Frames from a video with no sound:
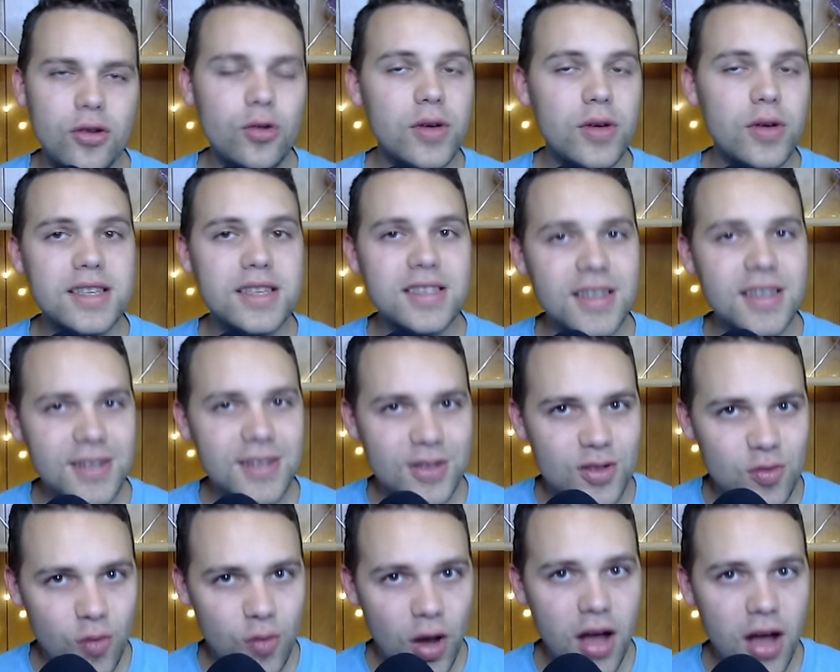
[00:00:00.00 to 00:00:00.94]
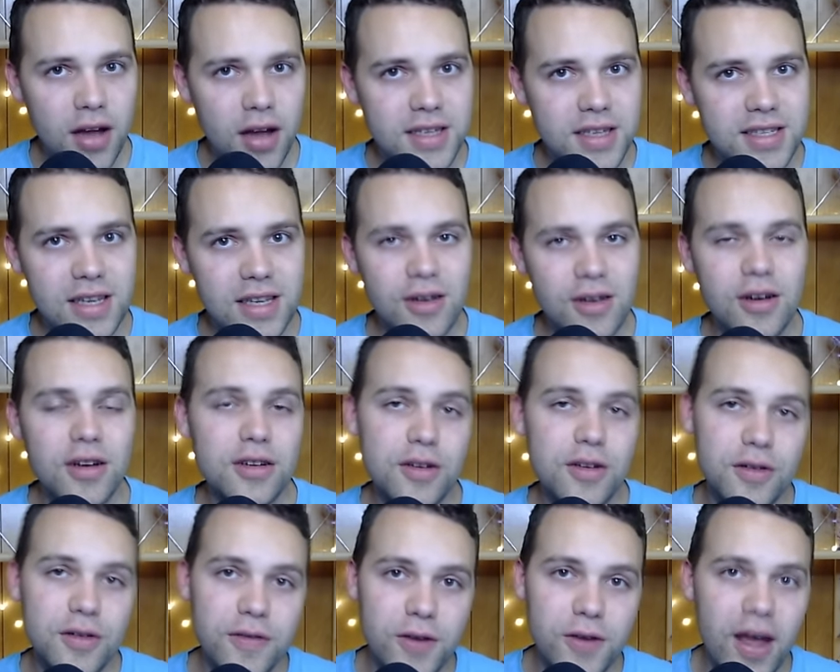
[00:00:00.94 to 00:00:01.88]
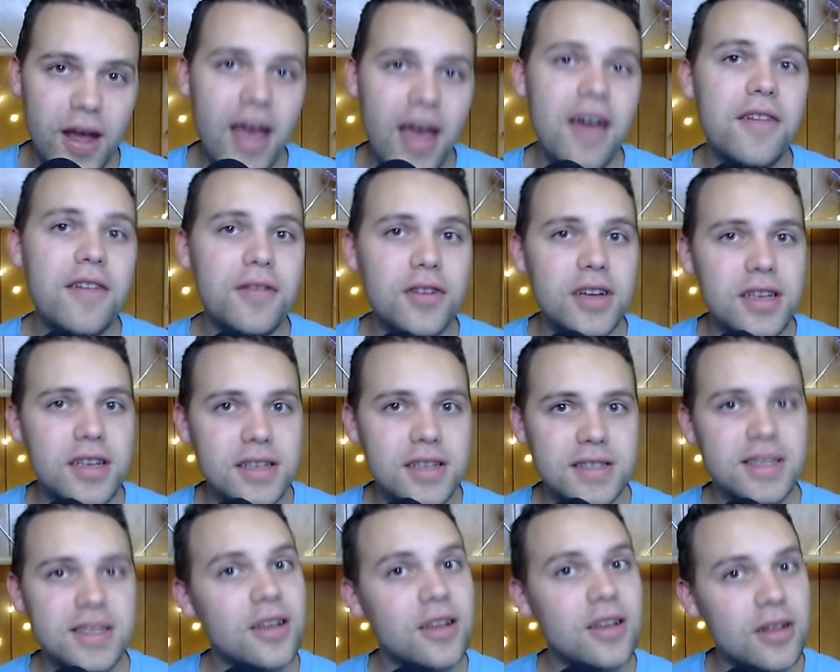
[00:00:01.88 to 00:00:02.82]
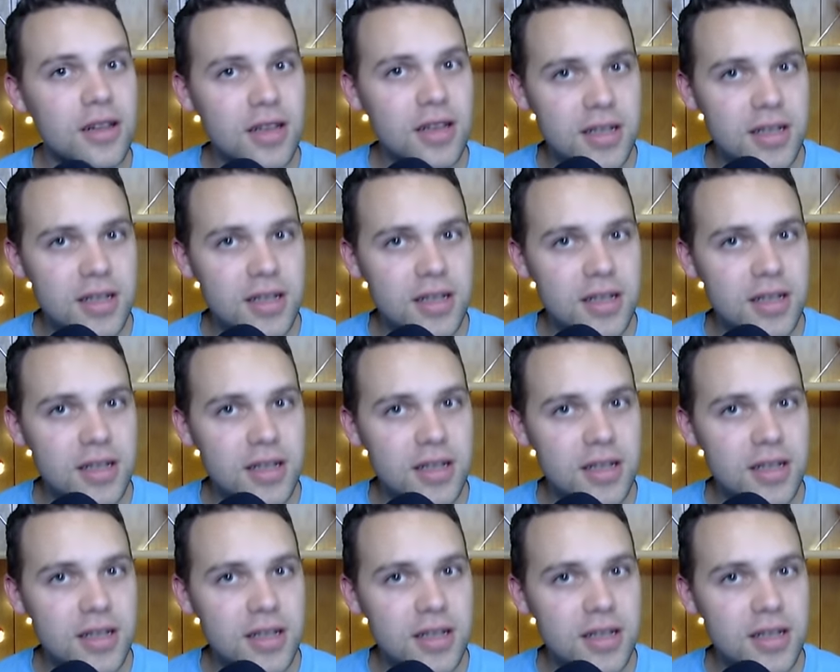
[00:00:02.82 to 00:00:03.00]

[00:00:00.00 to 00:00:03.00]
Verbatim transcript: who is the strongest character for every single